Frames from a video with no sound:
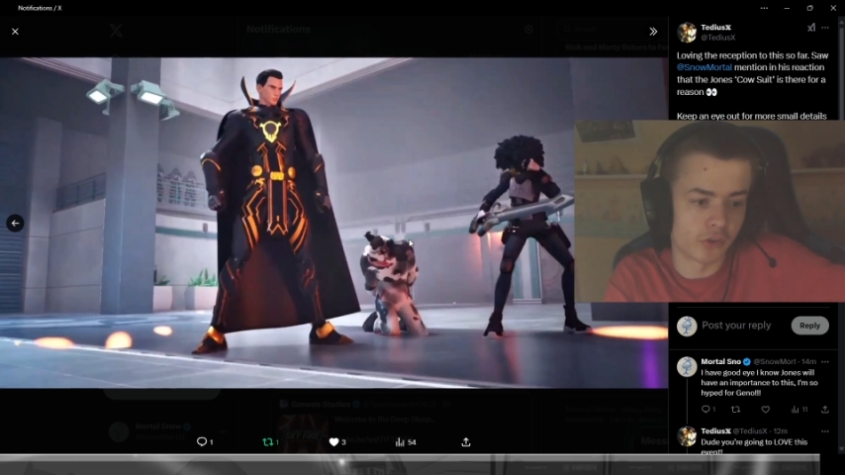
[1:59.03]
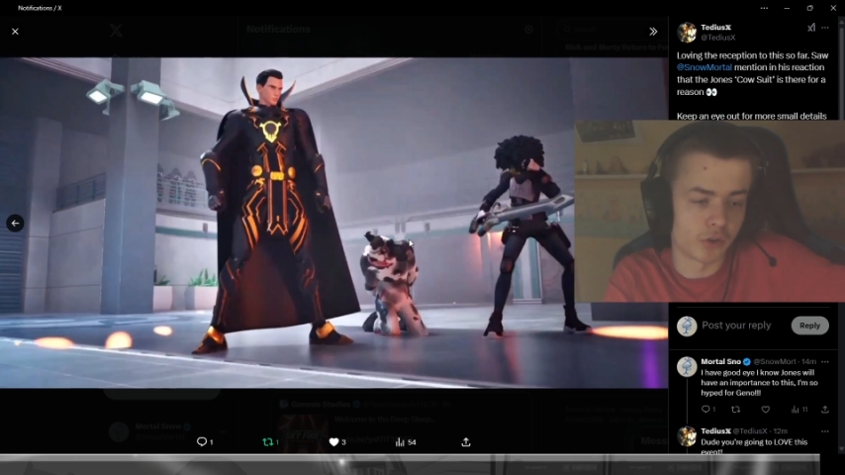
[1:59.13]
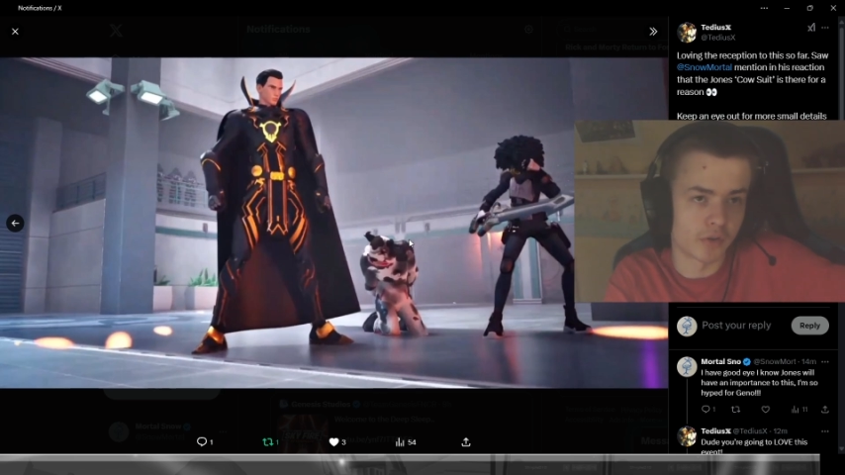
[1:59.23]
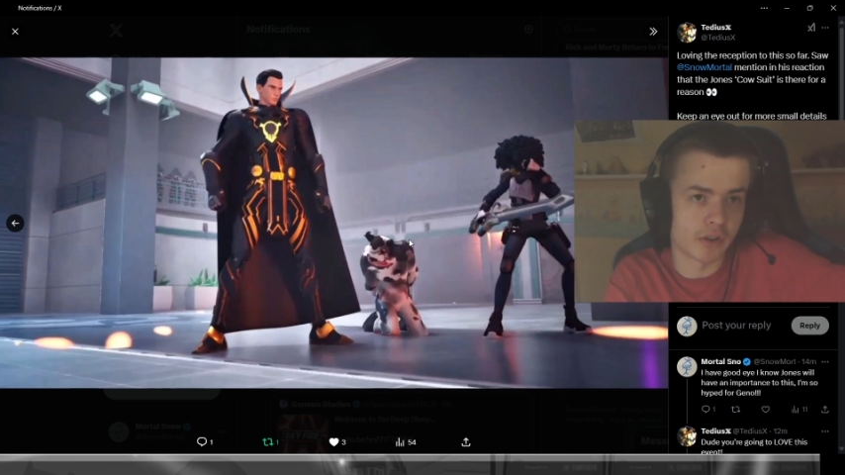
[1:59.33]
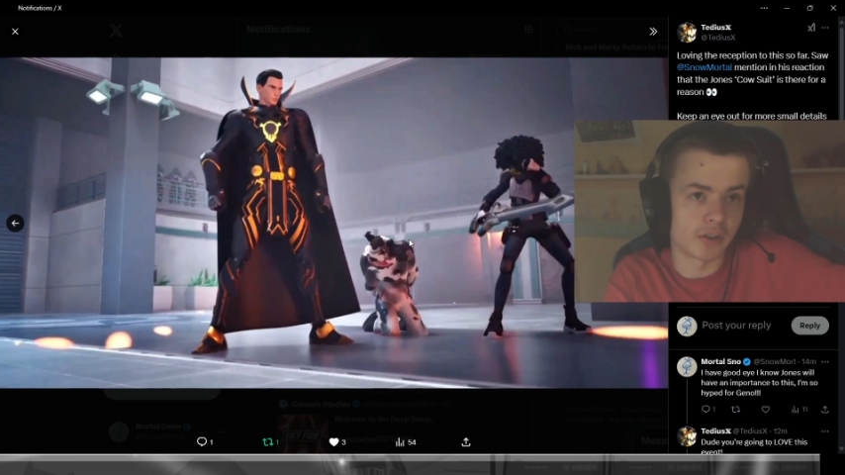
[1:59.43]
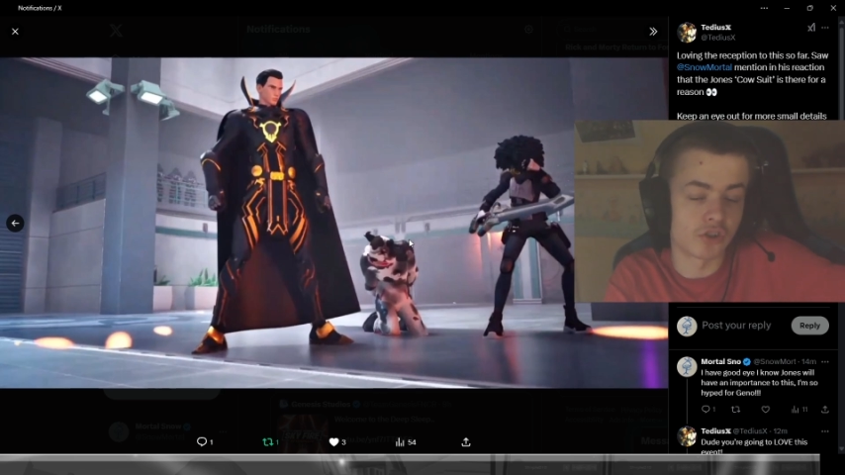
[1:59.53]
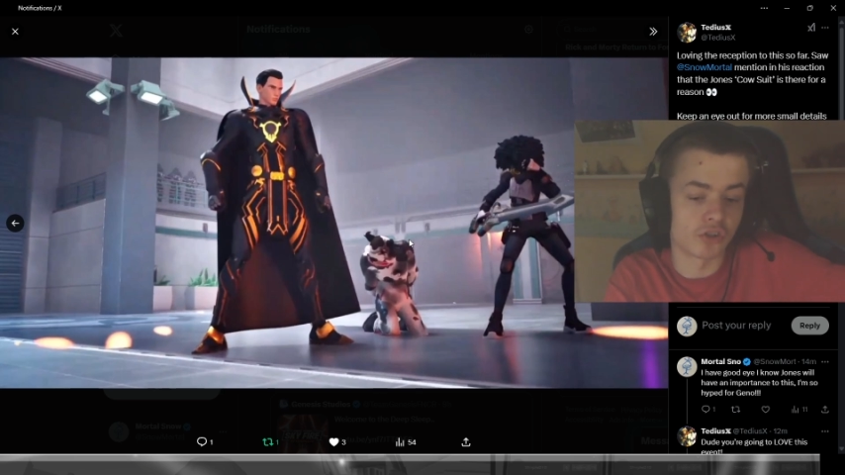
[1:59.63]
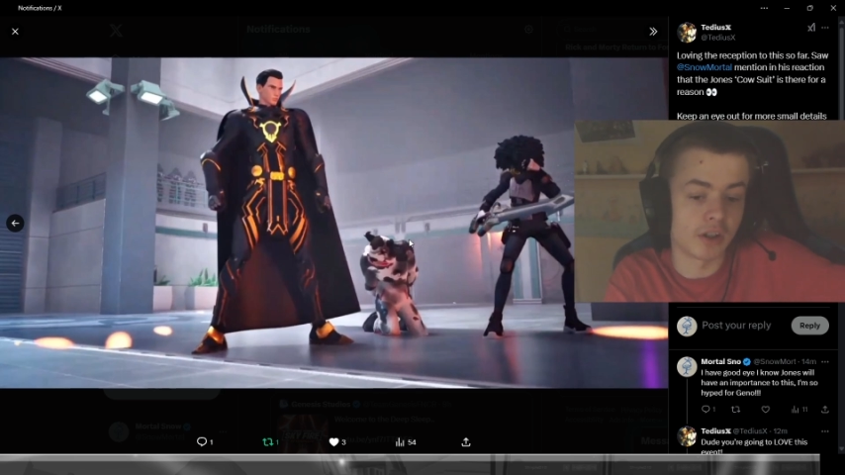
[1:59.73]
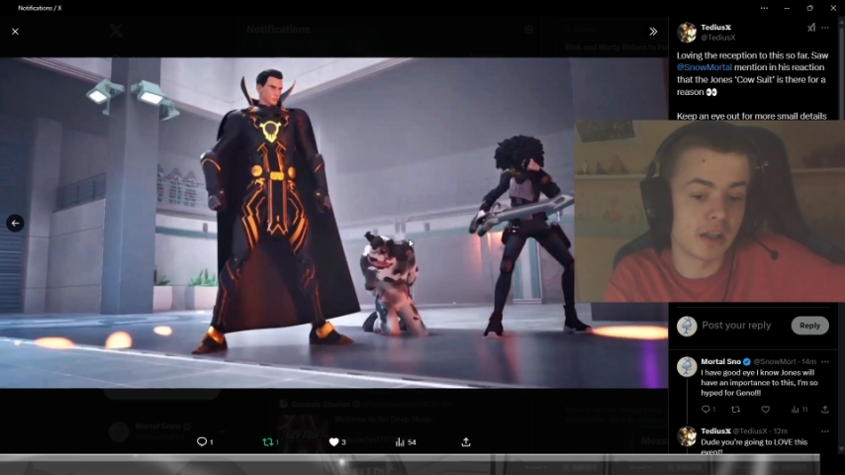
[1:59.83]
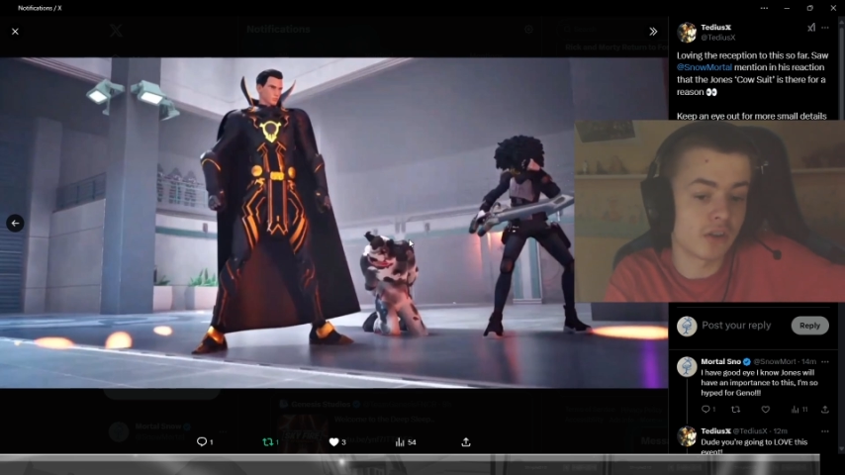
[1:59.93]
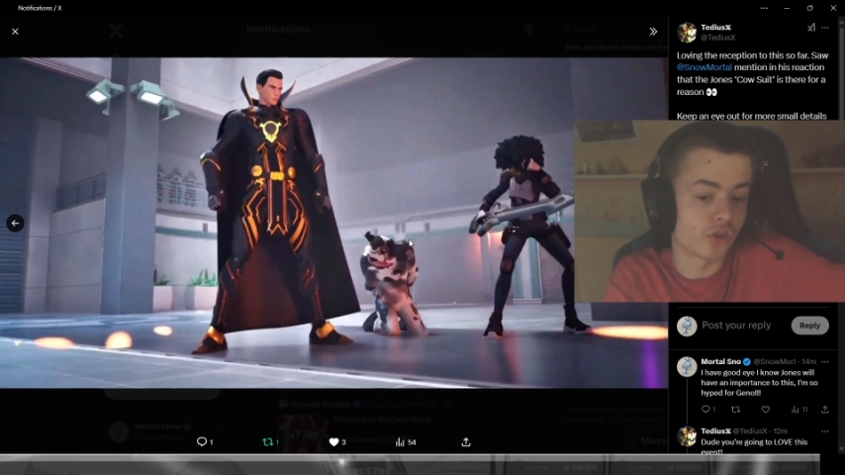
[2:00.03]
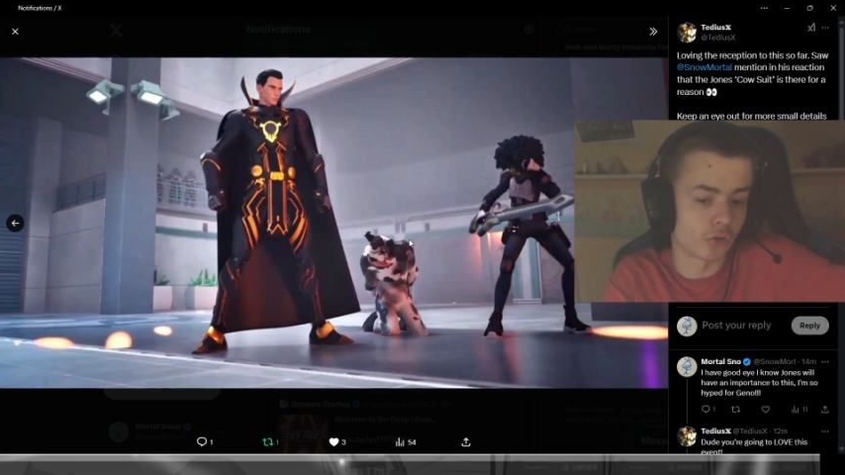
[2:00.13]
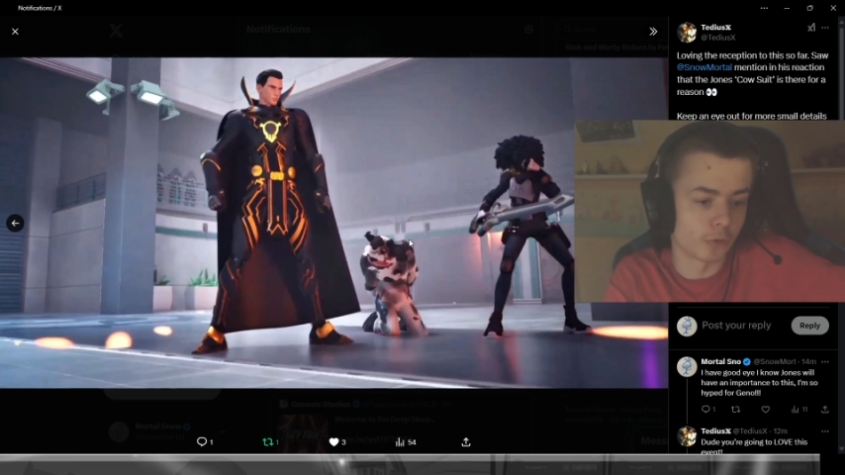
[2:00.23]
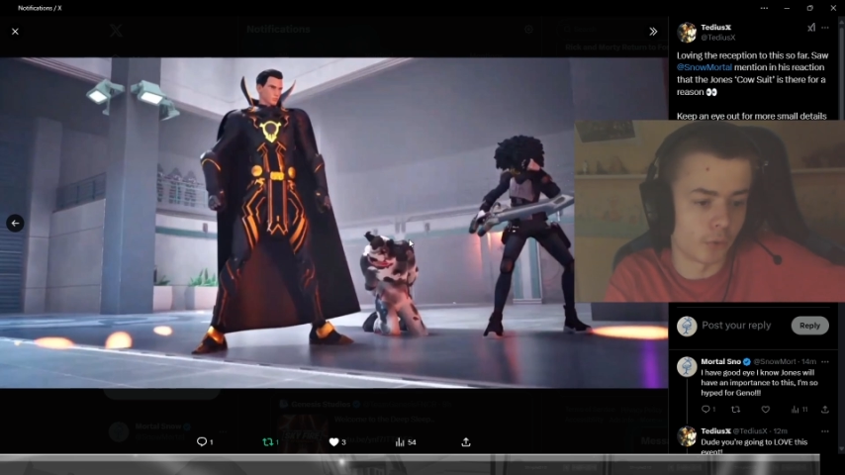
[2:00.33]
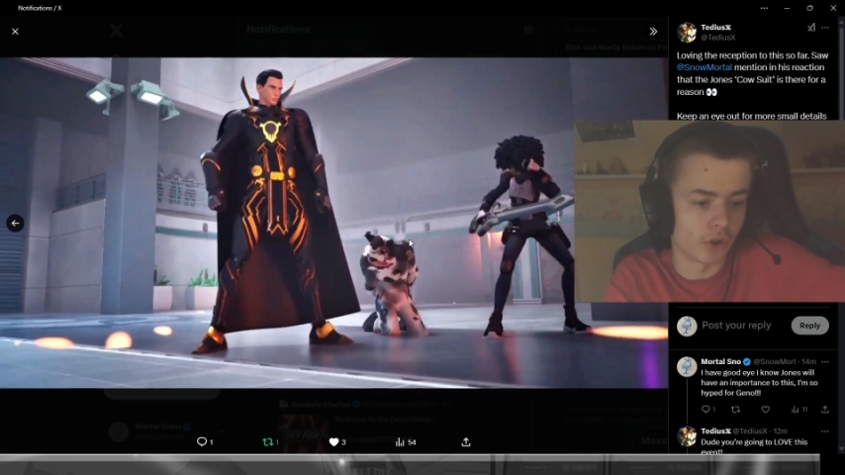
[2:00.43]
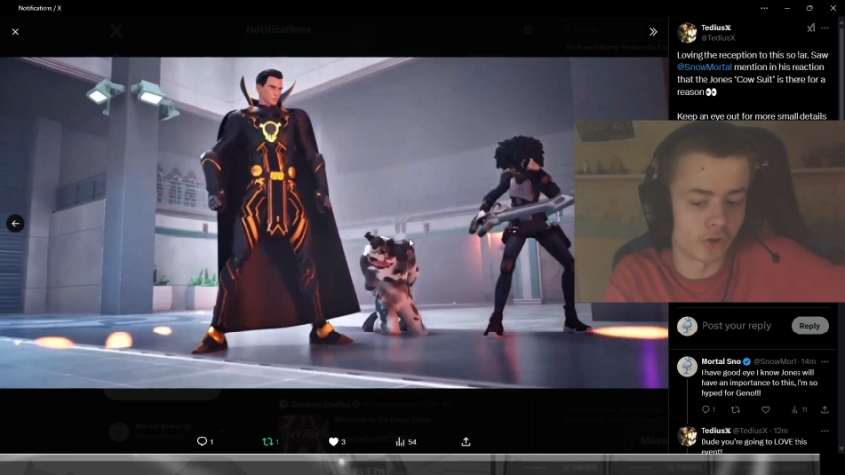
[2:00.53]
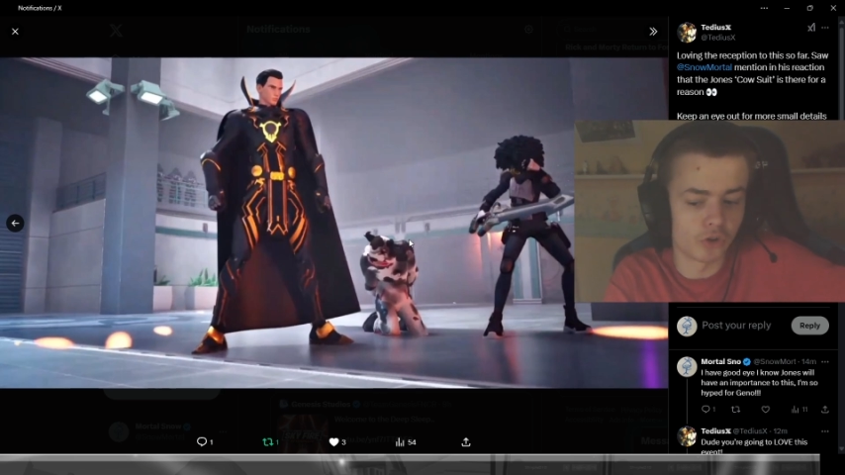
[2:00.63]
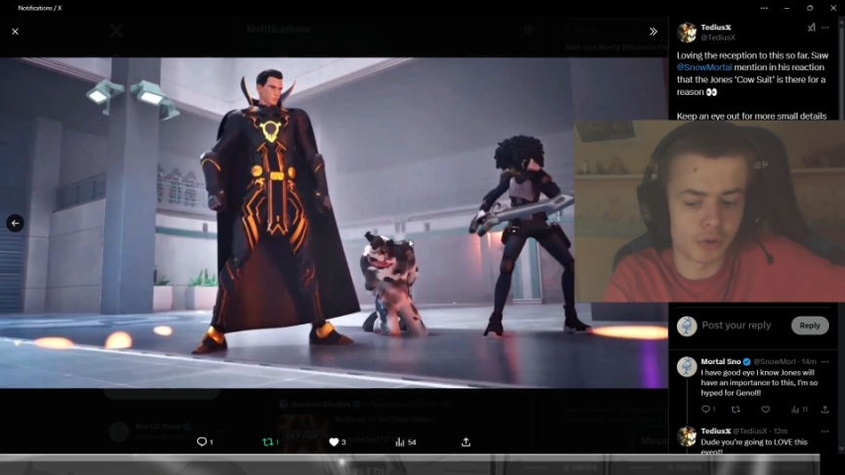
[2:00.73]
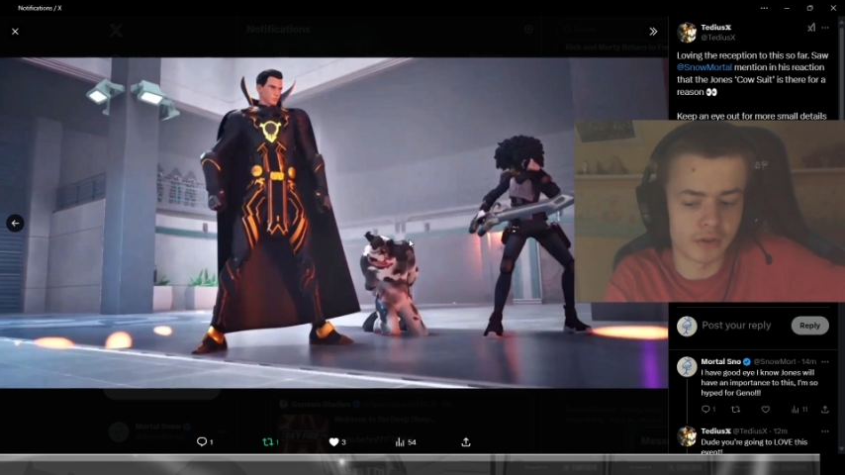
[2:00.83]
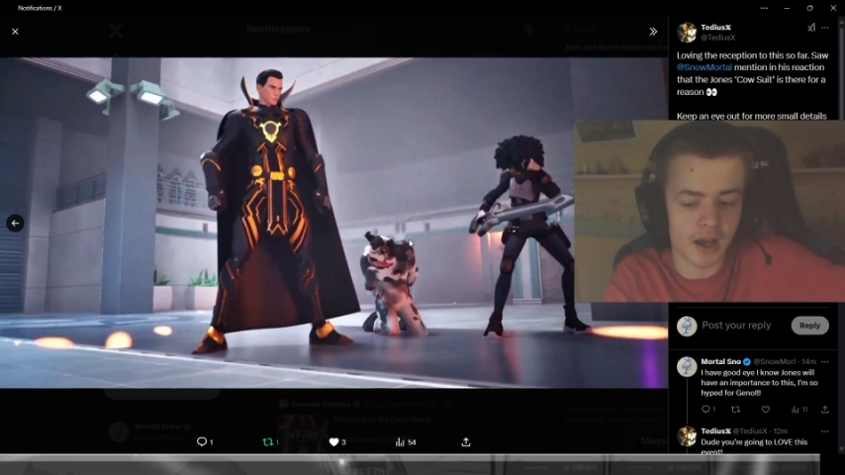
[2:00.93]
seal the Foundation in the Zero Point, and in
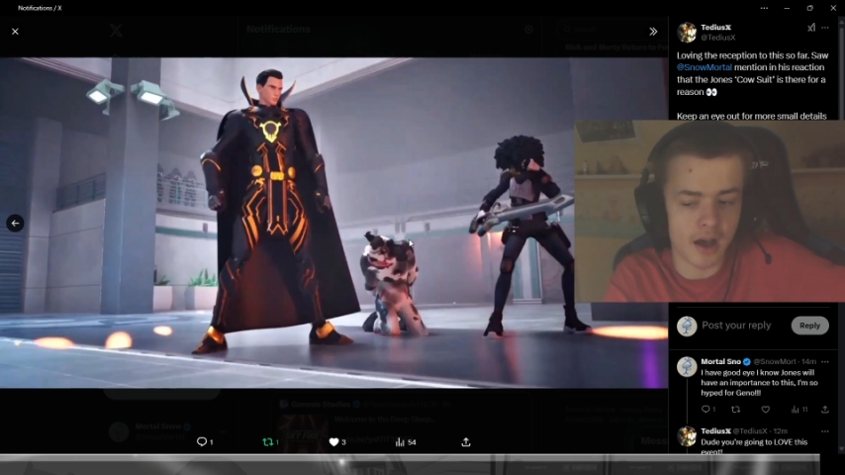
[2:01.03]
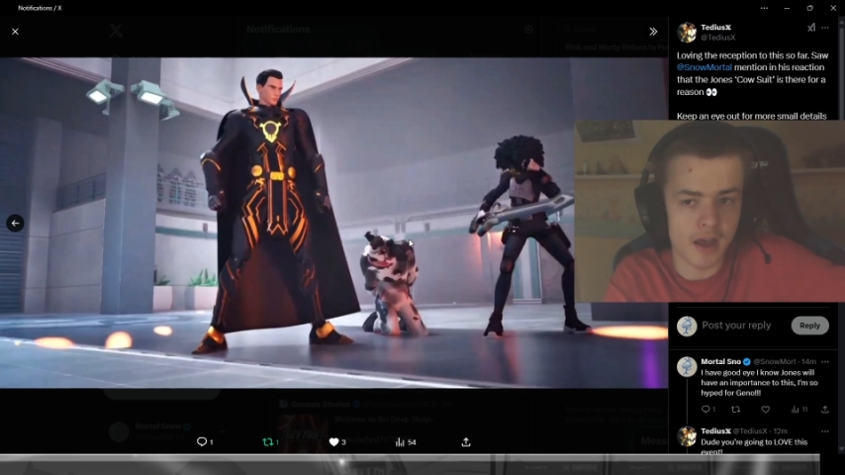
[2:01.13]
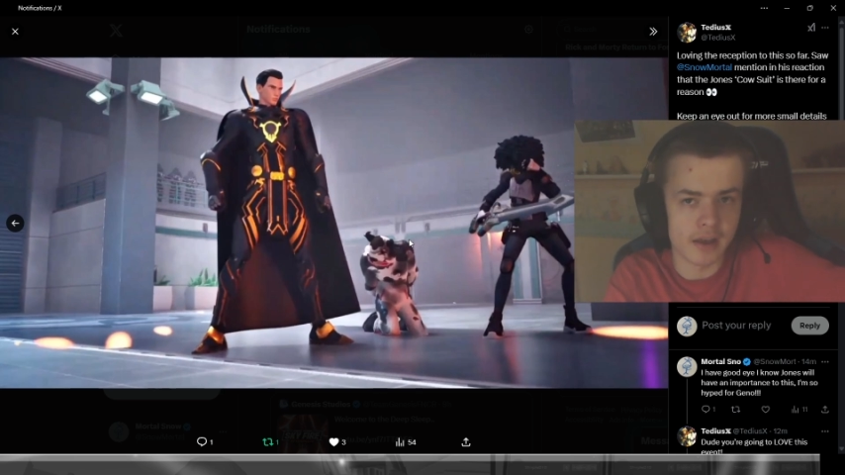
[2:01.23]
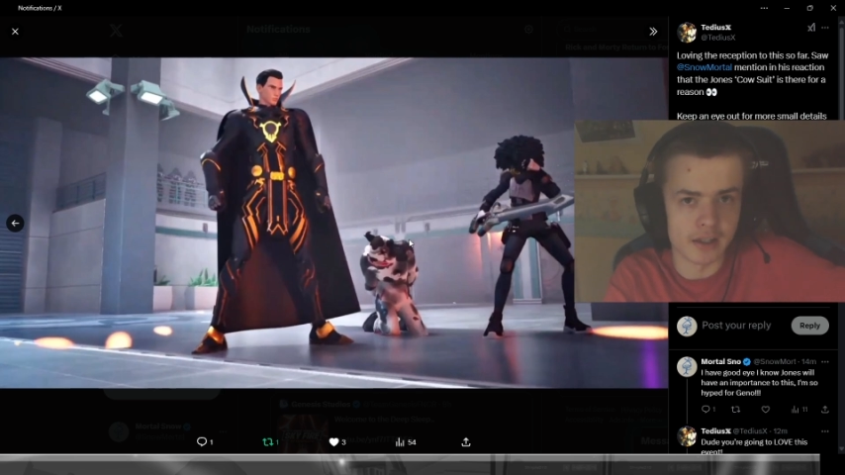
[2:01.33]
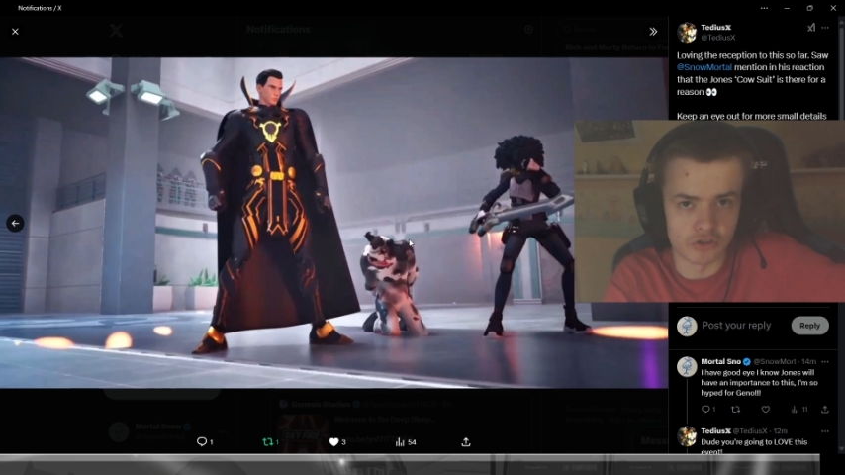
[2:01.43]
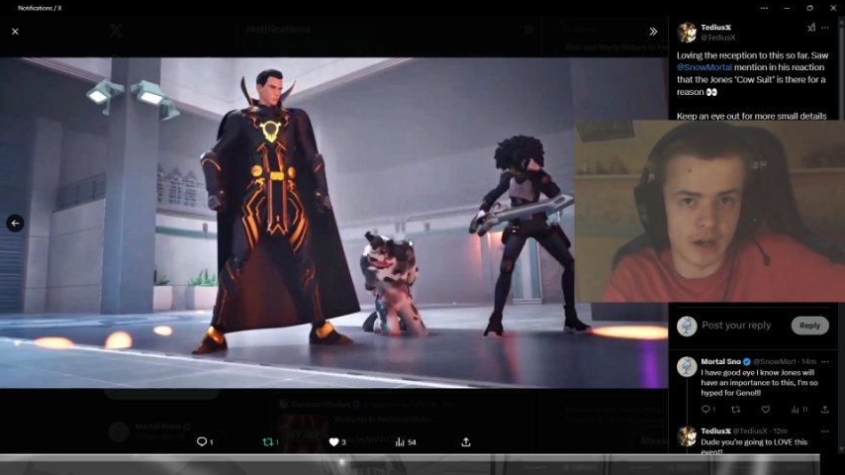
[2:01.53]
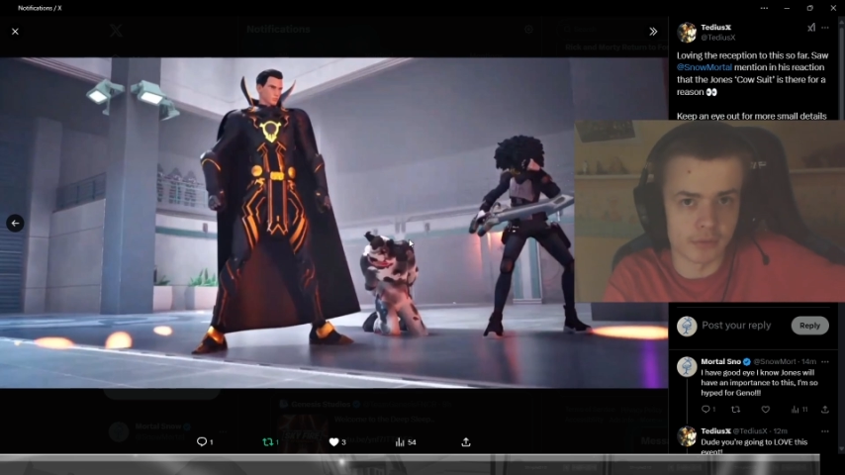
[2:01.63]
doing that, he trapped